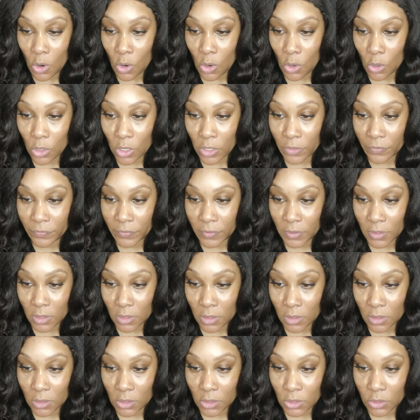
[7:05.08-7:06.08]
on
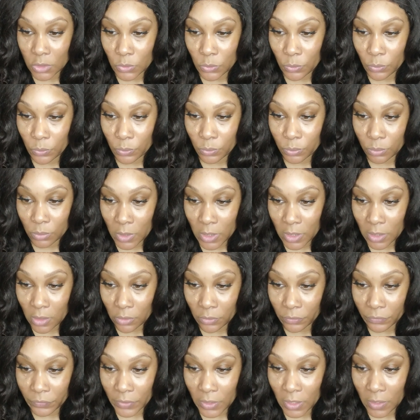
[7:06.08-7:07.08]
the
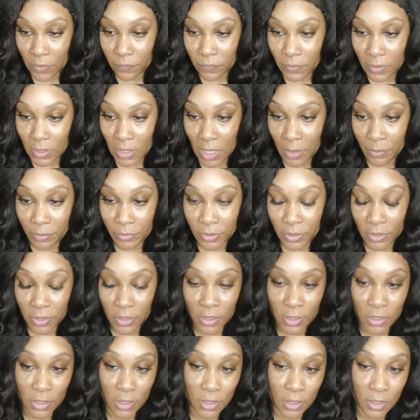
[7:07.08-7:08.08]
12th and then I
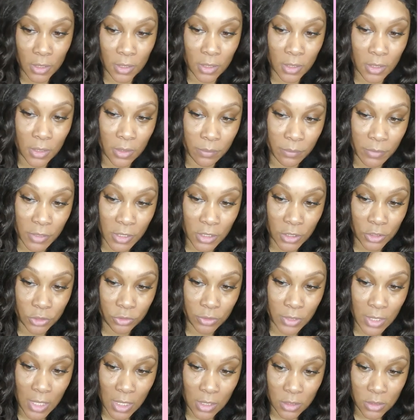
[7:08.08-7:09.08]
put um
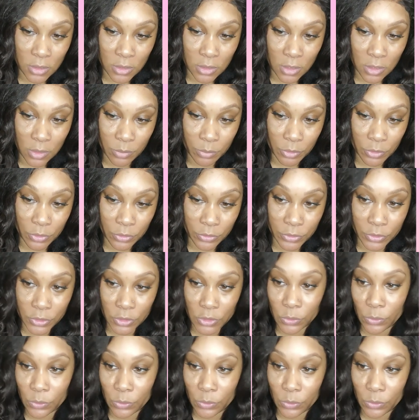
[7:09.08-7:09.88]
$100 up on the